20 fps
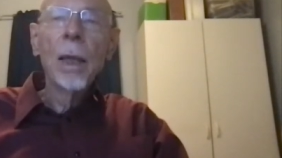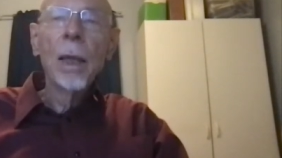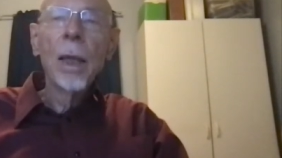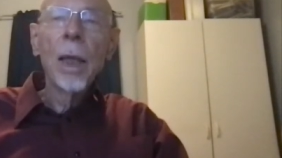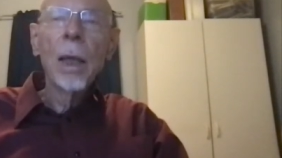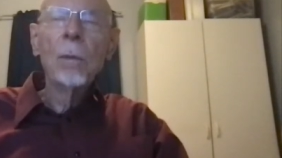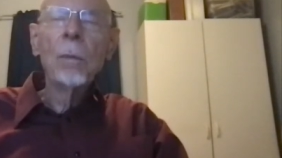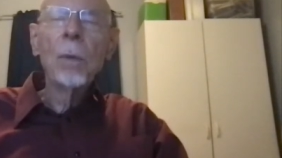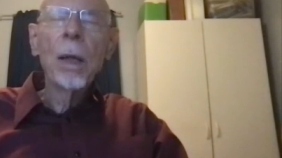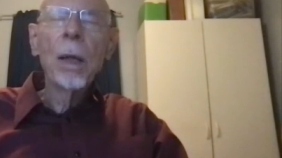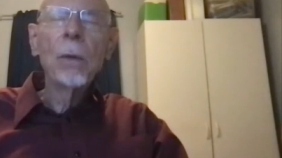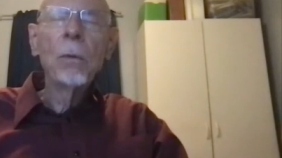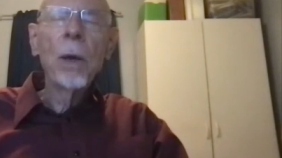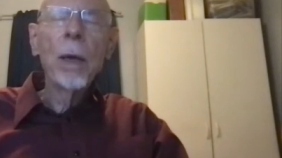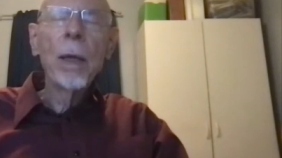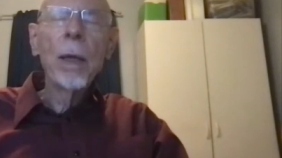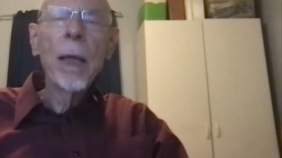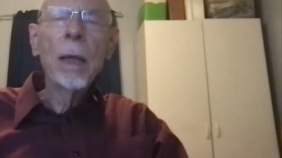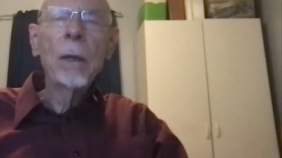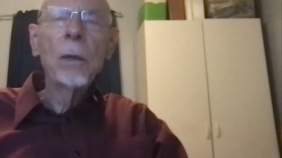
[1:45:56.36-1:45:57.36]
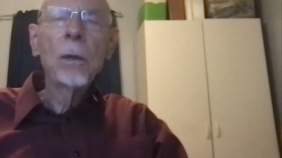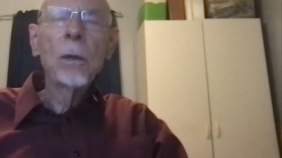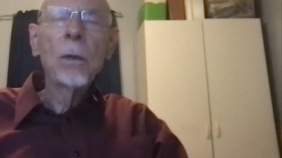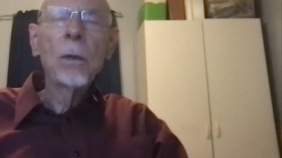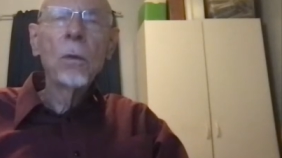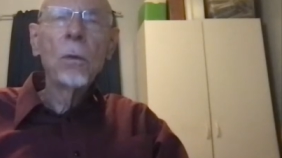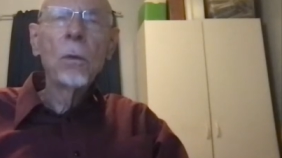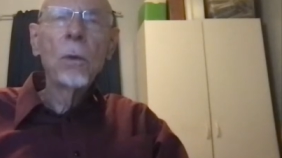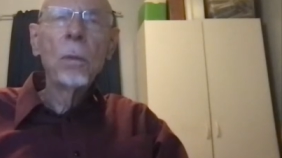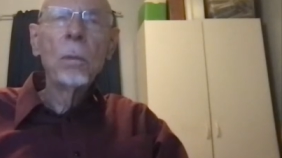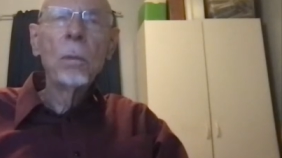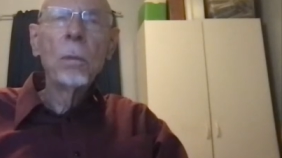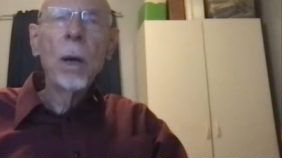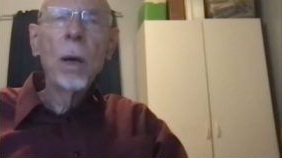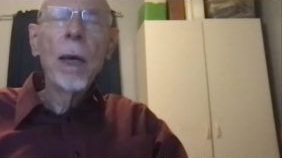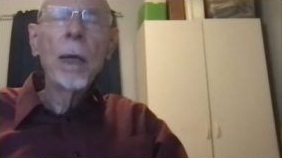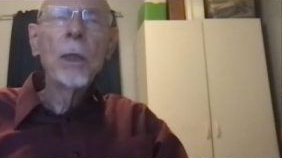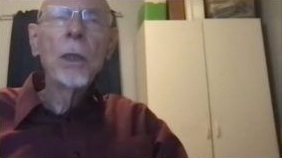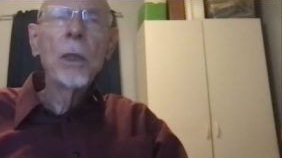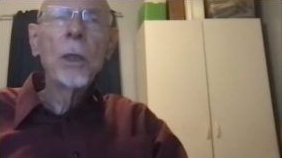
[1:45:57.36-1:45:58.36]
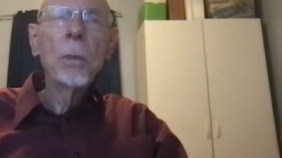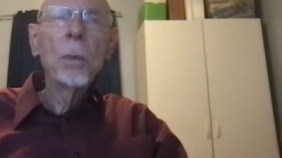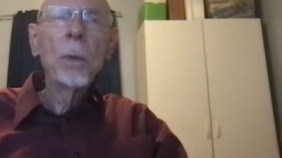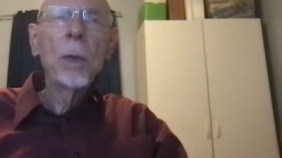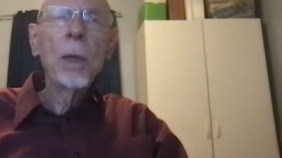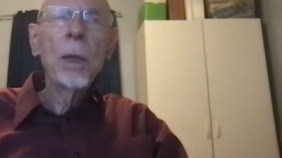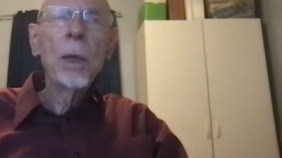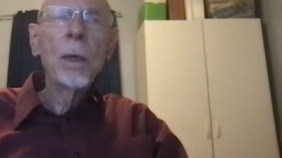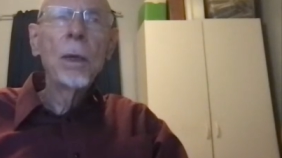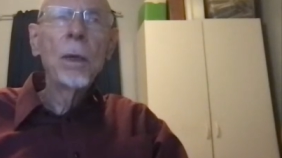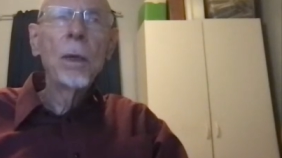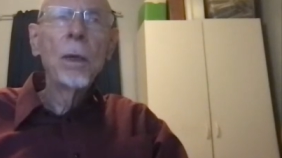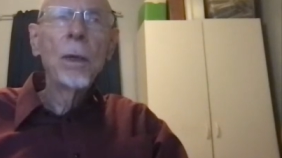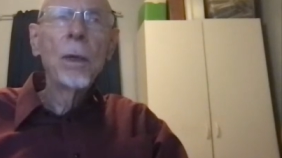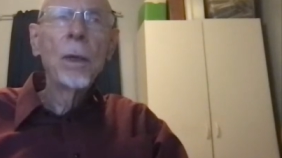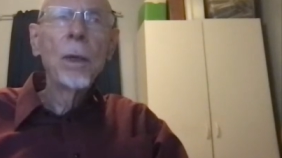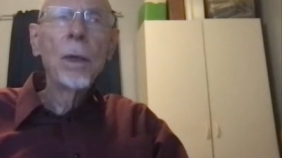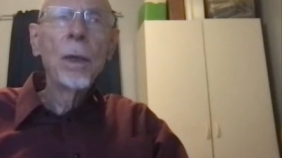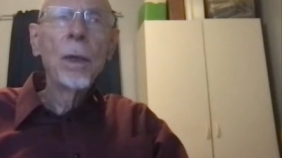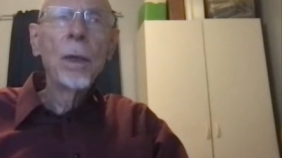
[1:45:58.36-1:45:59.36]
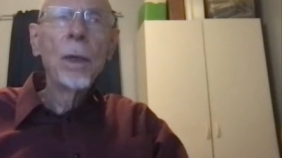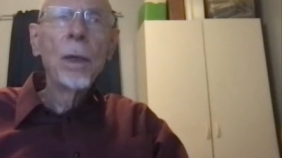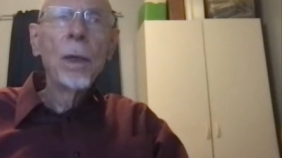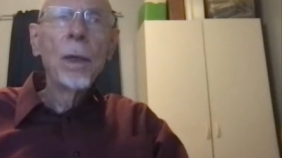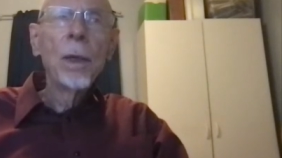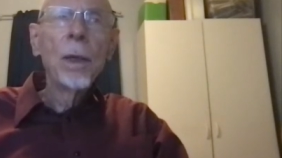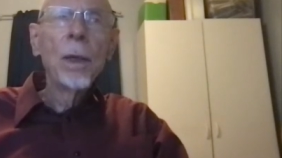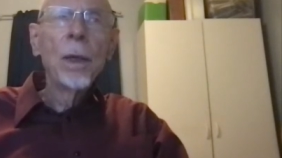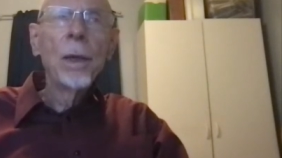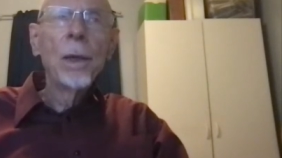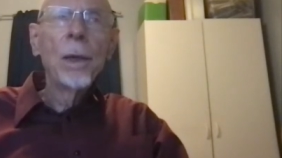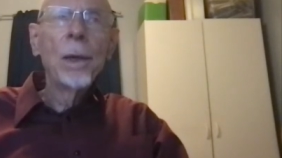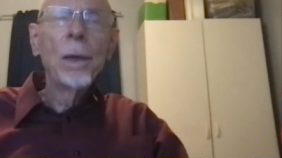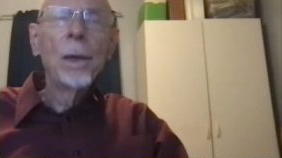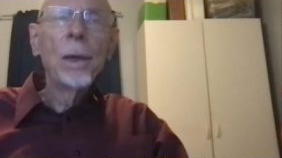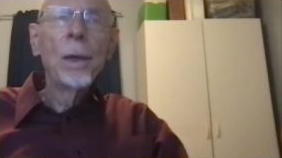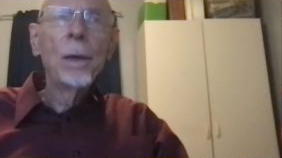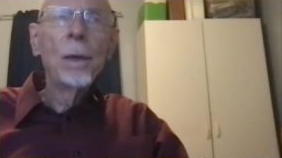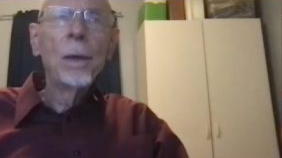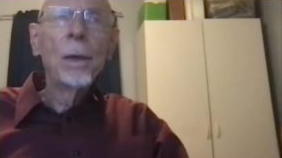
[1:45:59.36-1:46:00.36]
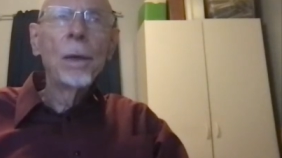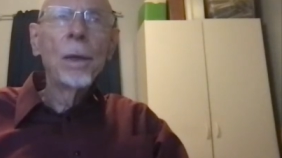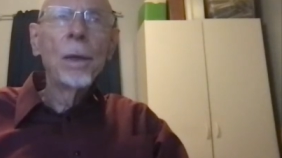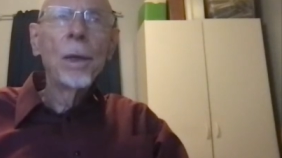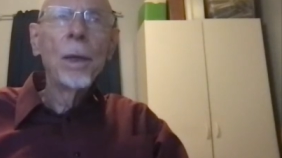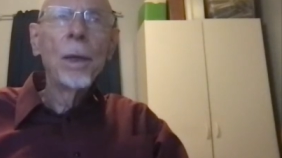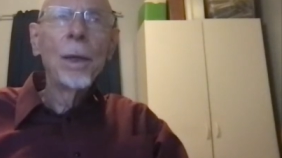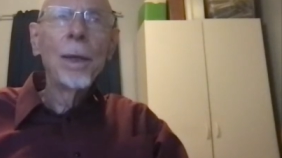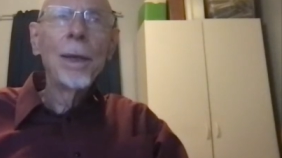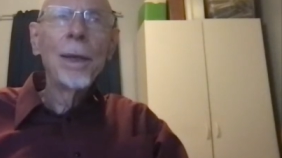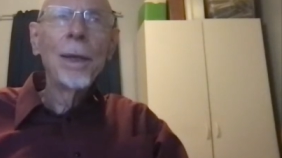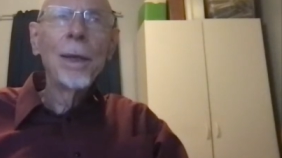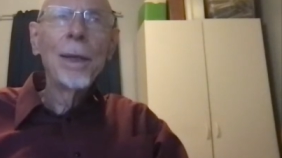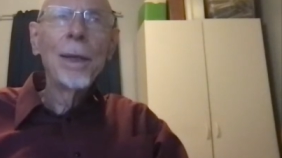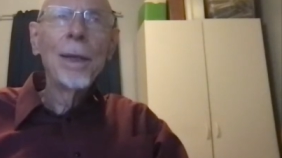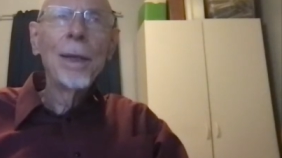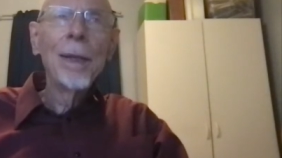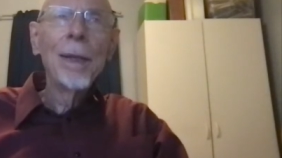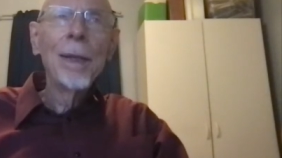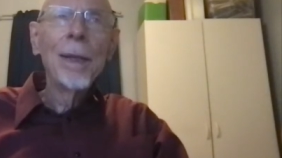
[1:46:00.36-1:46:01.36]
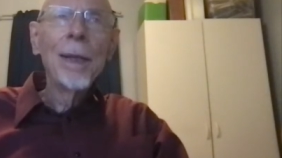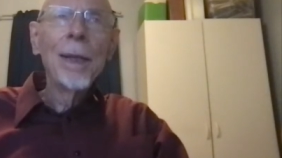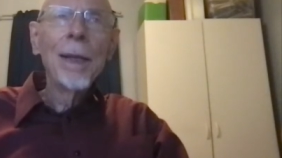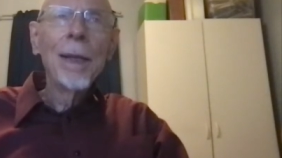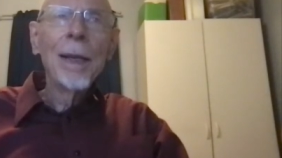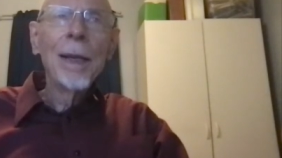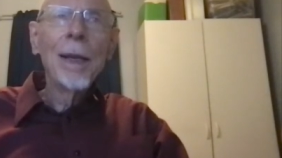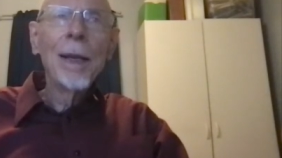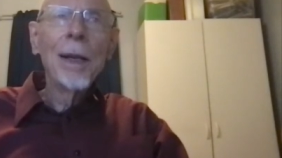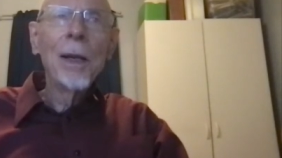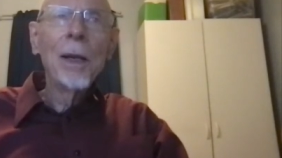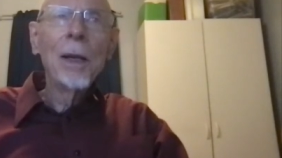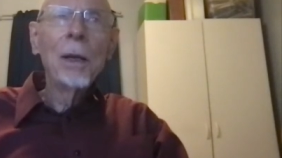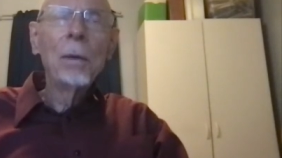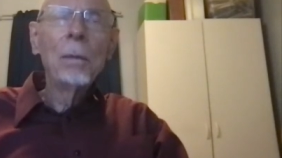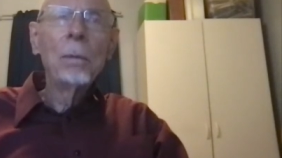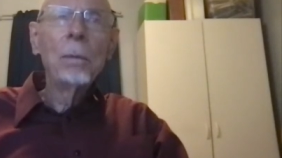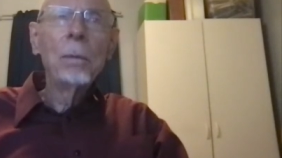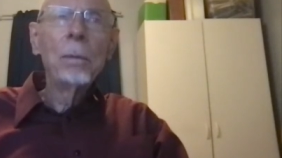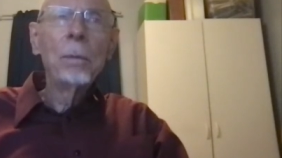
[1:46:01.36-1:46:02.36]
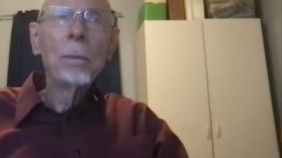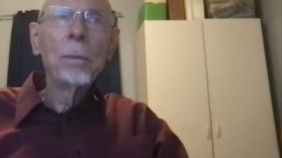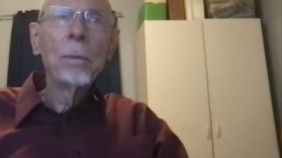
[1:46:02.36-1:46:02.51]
and by the way, that reminds me, uh, um,